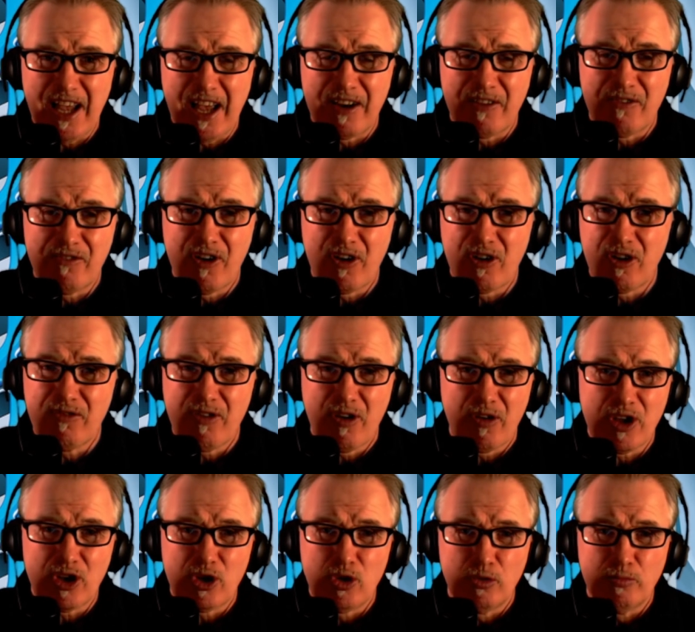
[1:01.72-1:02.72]
and a very,
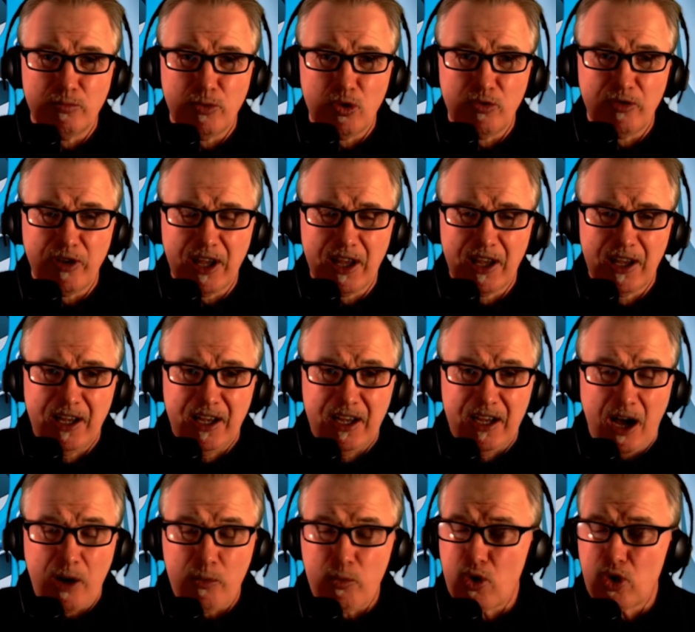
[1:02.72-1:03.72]
very good movie.
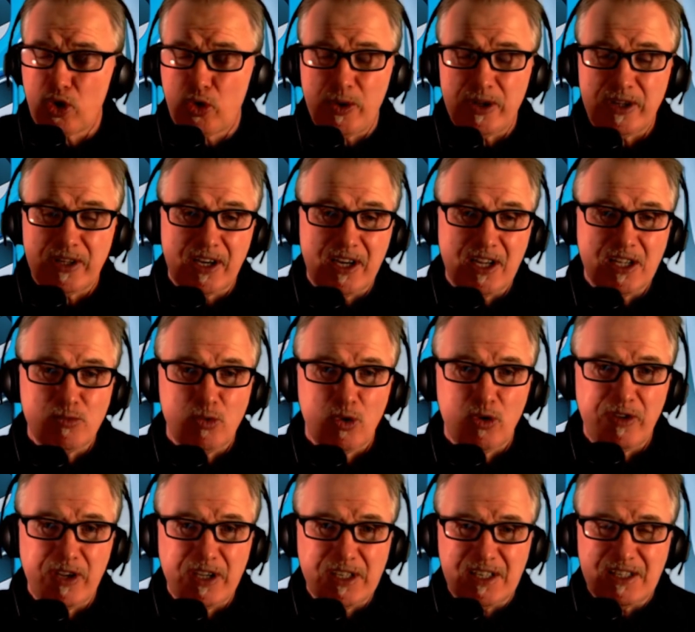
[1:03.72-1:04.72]
I won't go into these
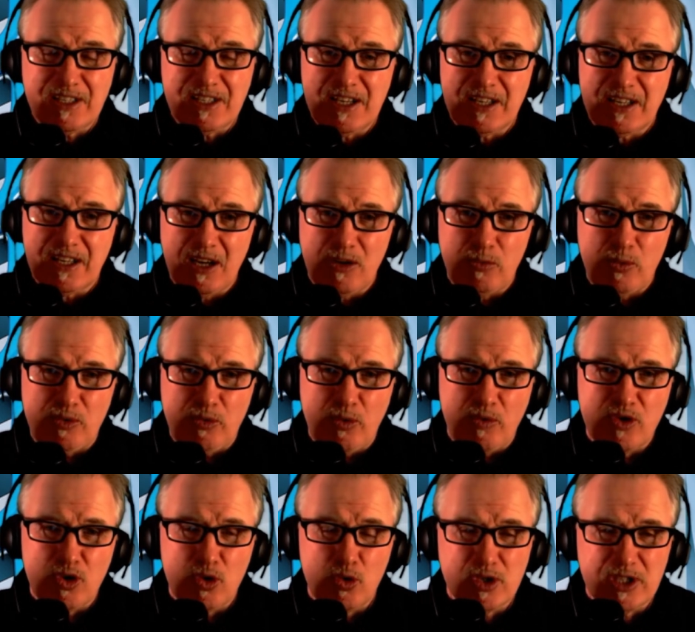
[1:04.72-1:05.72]
movies in detail with
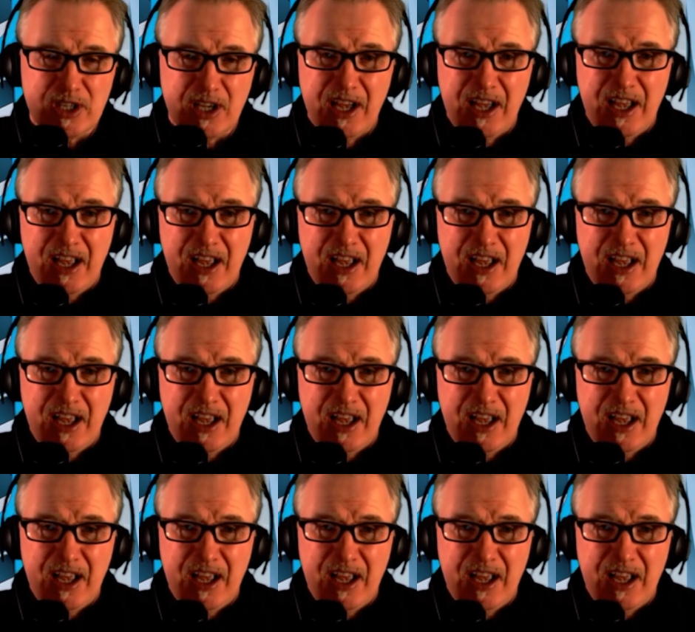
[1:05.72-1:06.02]
reviews.